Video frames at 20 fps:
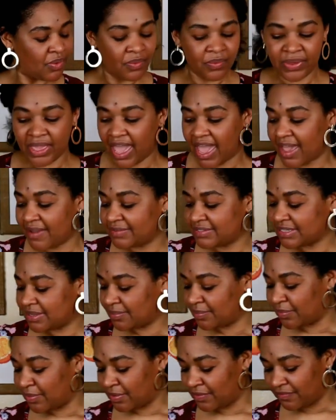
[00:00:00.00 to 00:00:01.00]
we have some
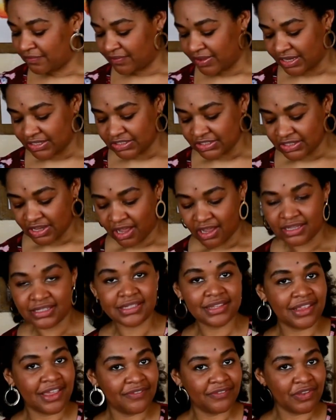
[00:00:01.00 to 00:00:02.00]
more fudge sauce
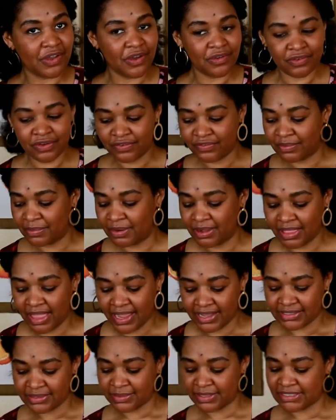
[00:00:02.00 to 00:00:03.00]
left over from our
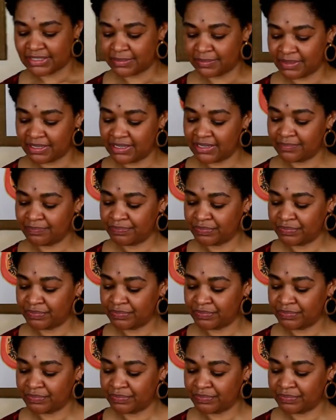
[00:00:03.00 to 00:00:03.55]
last recipe.